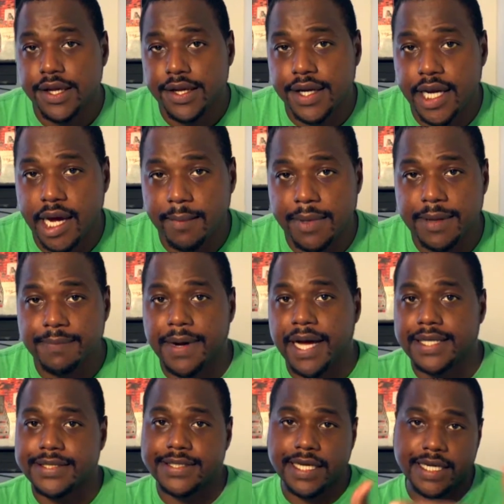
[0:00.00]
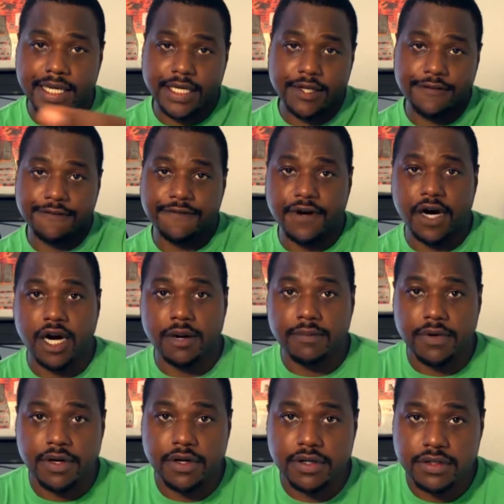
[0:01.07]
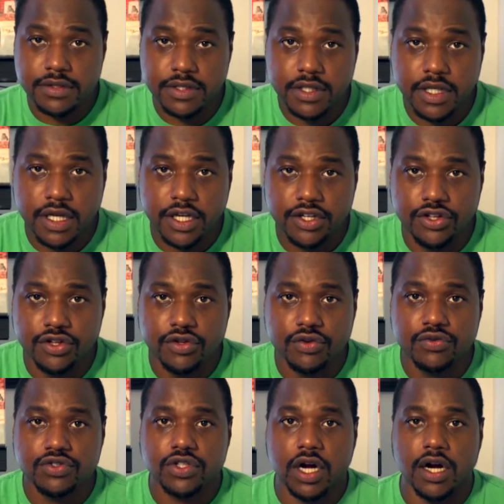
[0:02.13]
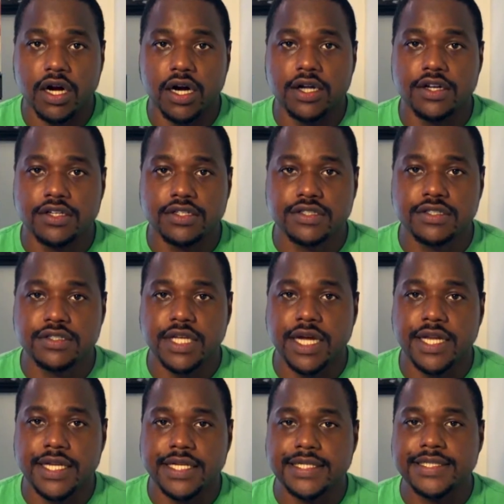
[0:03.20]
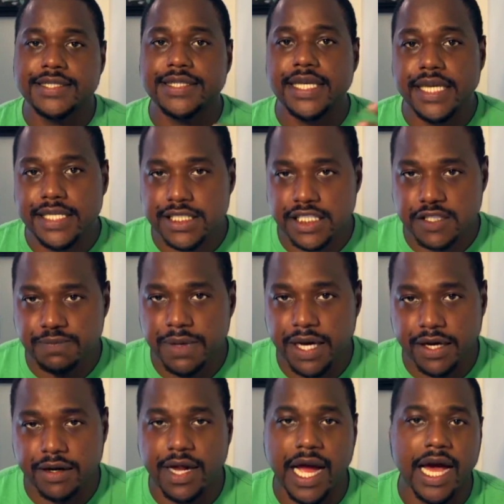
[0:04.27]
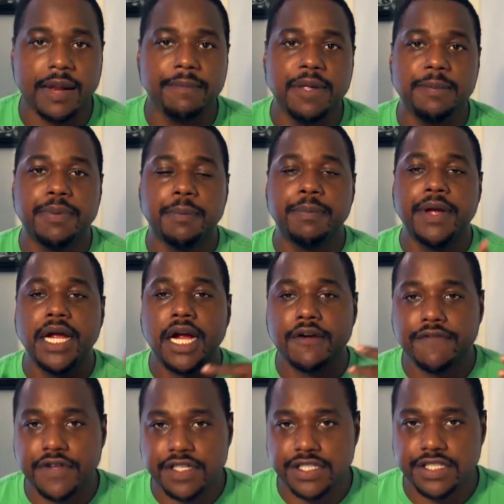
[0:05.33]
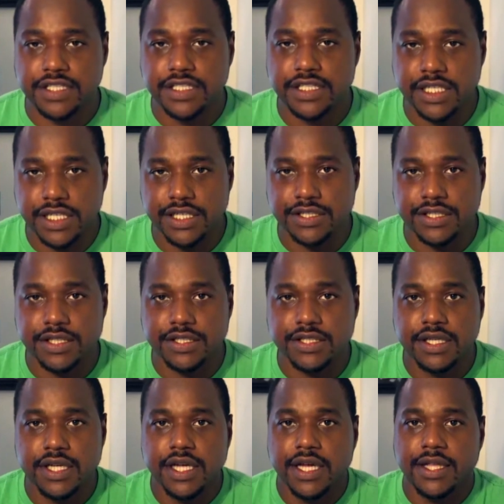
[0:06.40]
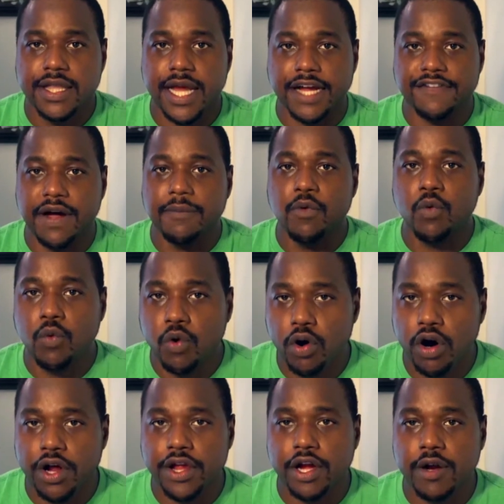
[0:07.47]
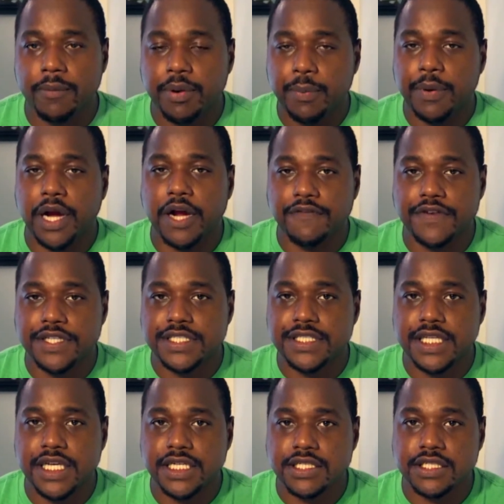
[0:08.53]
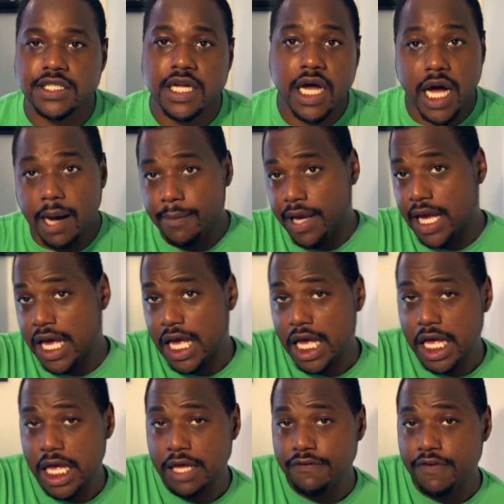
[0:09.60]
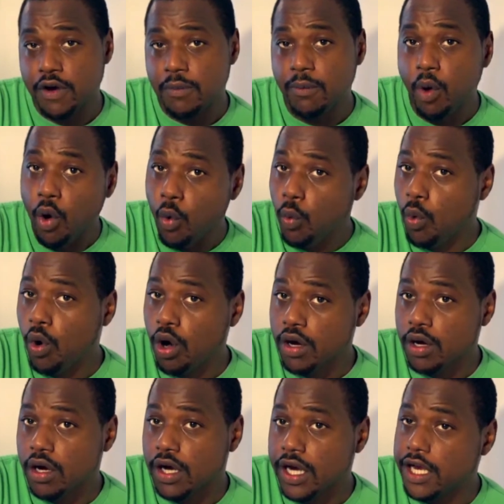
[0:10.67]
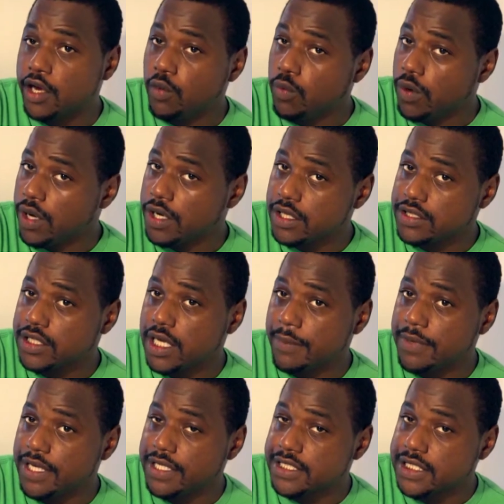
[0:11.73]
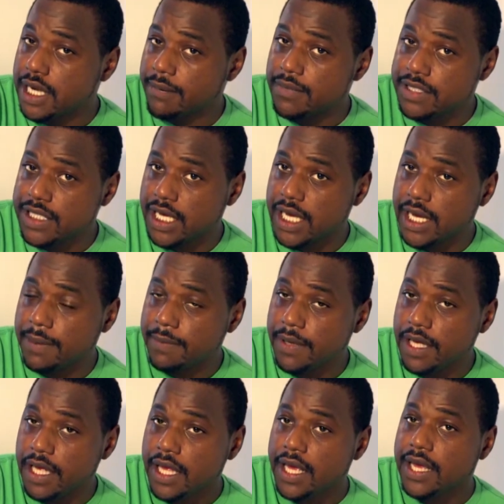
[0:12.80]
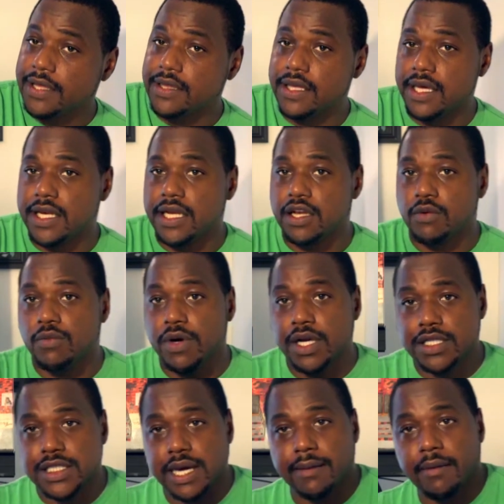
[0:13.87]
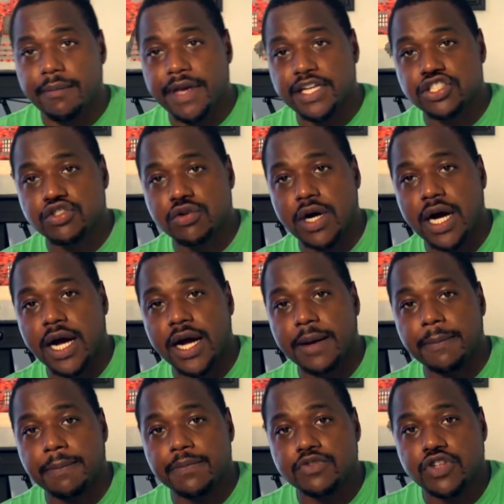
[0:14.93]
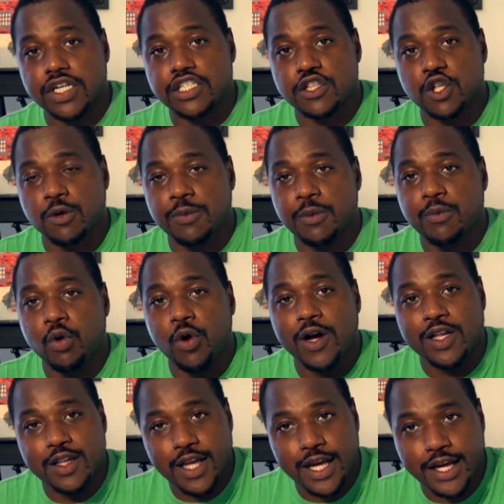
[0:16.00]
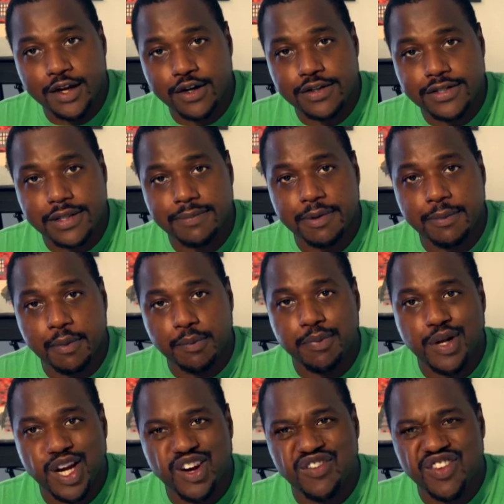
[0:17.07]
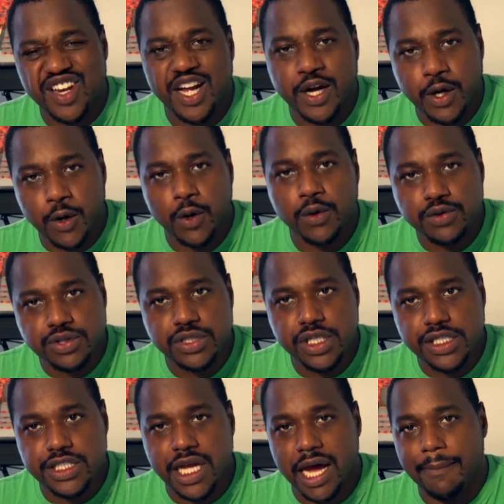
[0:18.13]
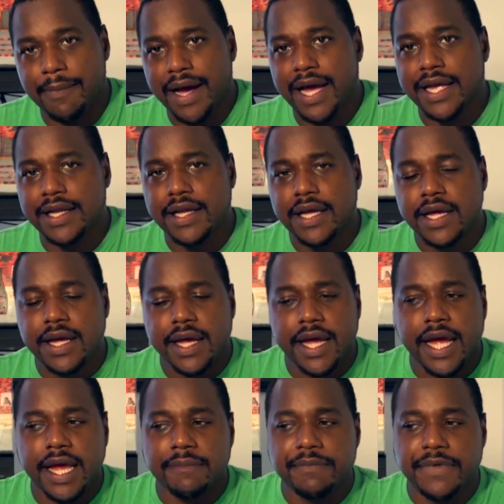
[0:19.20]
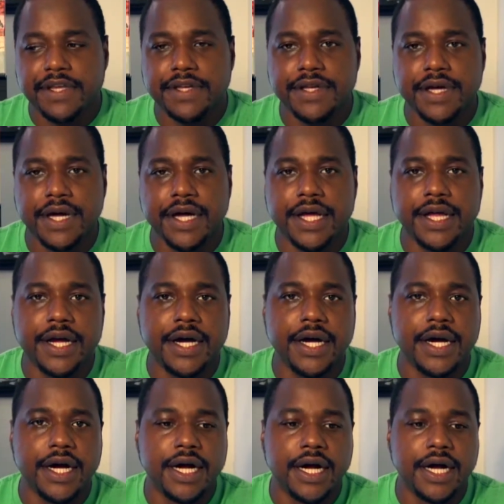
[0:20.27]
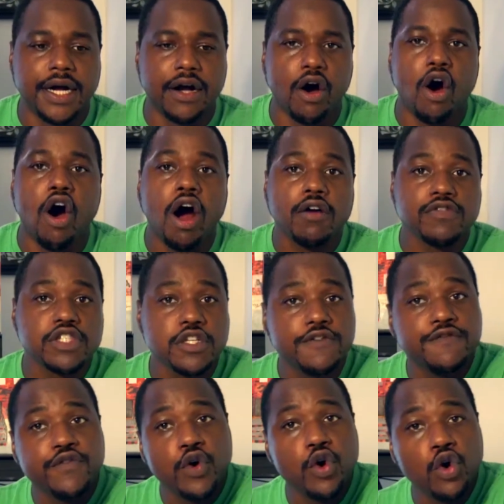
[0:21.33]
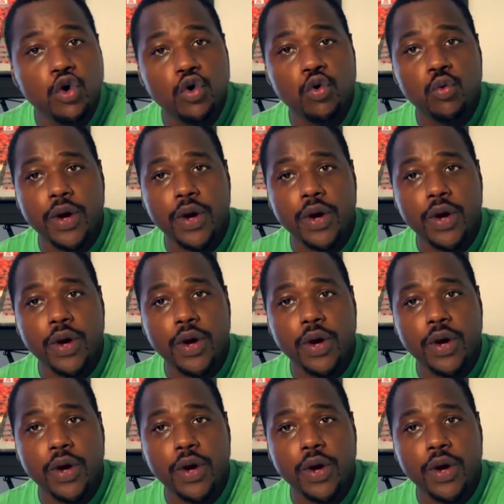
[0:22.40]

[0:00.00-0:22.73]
Now, I mean, by studying the farmers, you start understanding seasons better and how to be prepared for the seasons. Like if I'm a warrior and preparing for the seasons, I'm gonna have more water in the winter, the summertime. And then in the wintertime, I'll make sure I dress a little bit more in layers and be prepared for that cold season. I might have me a harvest of food